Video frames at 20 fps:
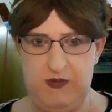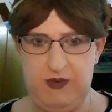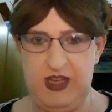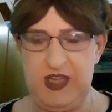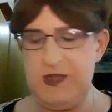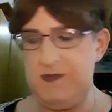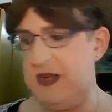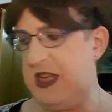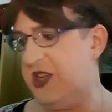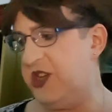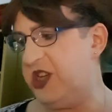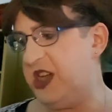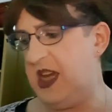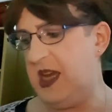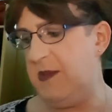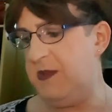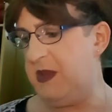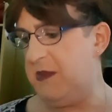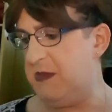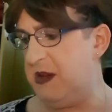reasonably
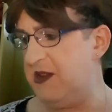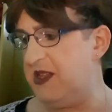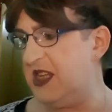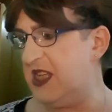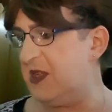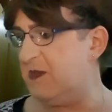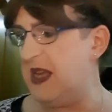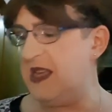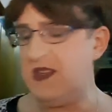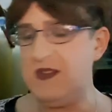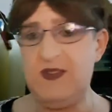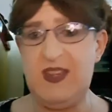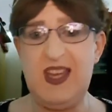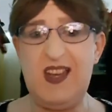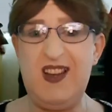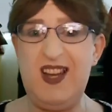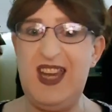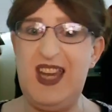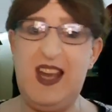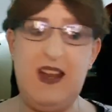cheap. The most expensive
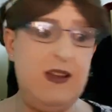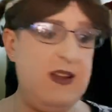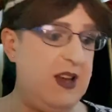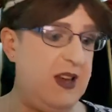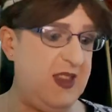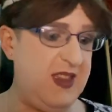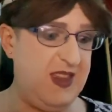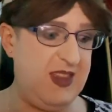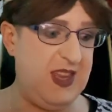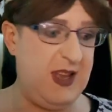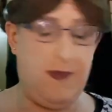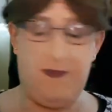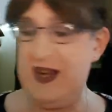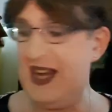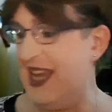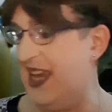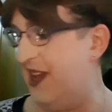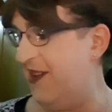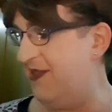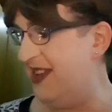thing I hear, I
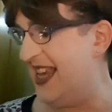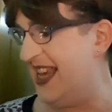believe,